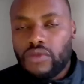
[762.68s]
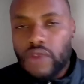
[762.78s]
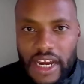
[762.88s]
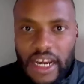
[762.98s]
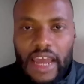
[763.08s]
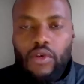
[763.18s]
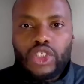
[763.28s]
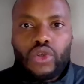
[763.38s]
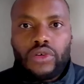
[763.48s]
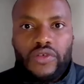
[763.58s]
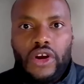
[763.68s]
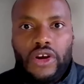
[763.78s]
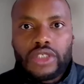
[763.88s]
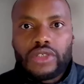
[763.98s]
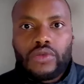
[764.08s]
kind of like what you were
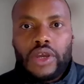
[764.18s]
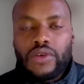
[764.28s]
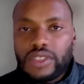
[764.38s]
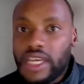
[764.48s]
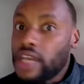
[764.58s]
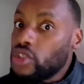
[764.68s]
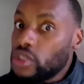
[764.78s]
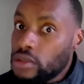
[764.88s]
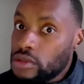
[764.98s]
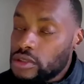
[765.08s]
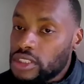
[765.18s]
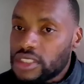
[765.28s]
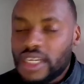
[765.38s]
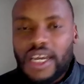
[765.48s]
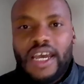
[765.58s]
referring to, where you were saying news,